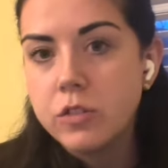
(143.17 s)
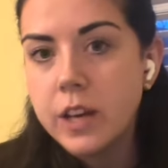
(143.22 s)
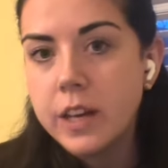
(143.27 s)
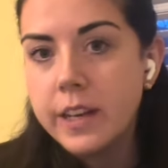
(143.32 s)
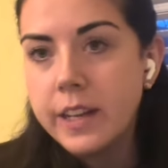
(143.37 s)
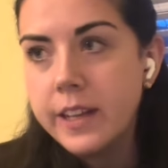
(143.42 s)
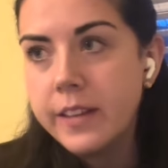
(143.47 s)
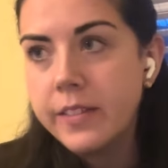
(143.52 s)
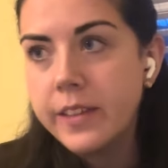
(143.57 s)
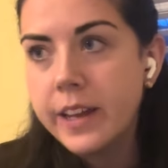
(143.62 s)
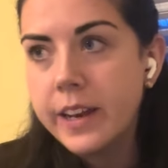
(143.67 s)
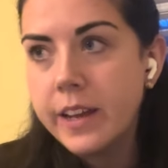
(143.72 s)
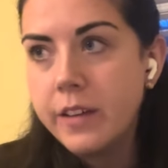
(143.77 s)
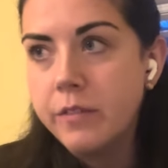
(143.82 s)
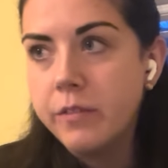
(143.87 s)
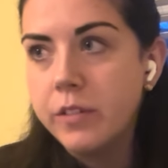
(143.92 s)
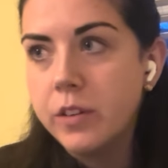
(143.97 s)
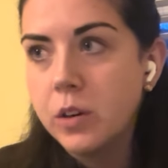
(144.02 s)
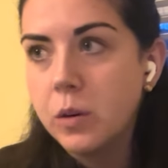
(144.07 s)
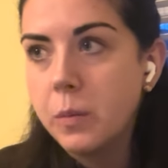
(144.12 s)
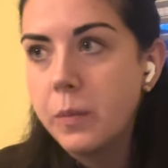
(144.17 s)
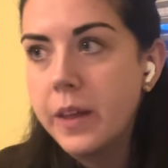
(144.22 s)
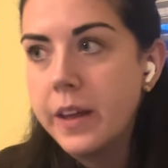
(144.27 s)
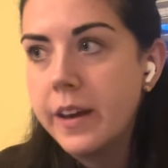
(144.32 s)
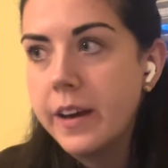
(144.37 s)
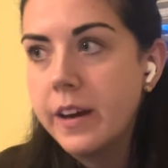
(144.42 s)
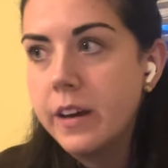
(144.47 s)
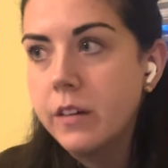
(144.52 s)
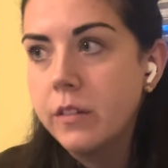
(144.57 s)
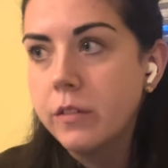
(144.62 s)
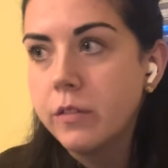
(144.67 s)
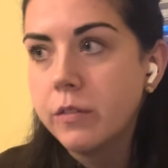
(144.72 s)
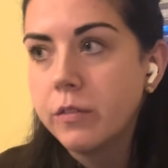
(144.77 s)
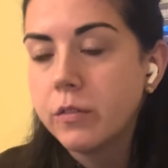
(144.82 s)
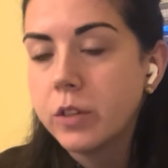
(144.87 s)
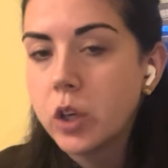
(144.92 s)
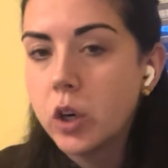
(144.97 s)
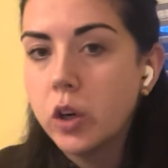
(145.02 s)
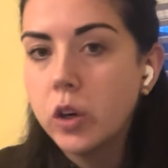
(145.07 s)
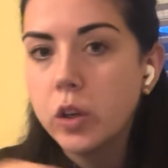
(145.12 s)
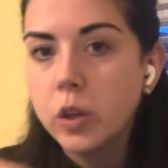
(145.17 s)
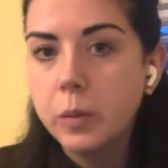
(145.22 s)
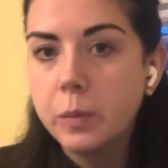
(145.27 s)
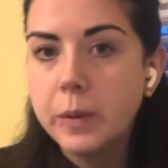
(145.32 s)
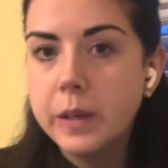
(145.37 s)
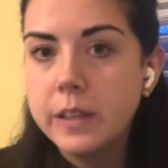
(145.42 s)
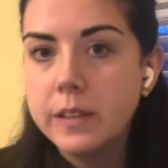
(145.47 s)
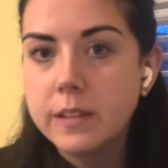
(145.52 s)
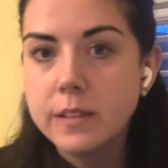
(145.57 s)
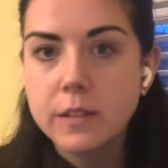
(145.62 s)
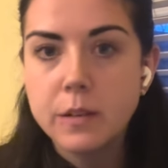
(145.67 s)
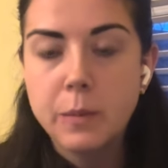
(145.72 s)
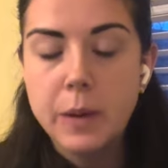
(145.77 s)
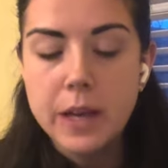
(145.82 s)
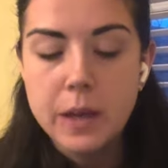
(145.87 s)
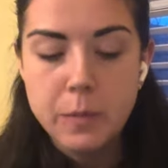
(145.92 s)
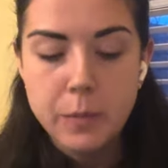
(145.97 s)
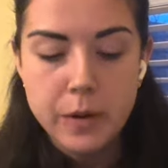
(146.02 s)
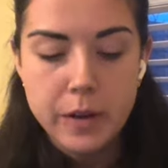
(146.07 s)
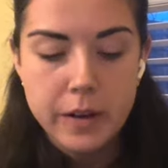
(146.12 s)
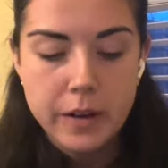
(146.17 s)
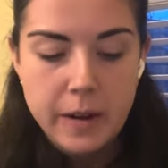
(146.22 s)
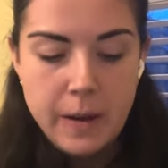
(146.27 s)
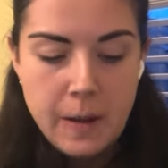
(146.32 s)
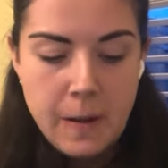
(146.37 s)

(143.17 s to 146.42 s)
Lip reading: and in that envelope they have cut up pieces of paper,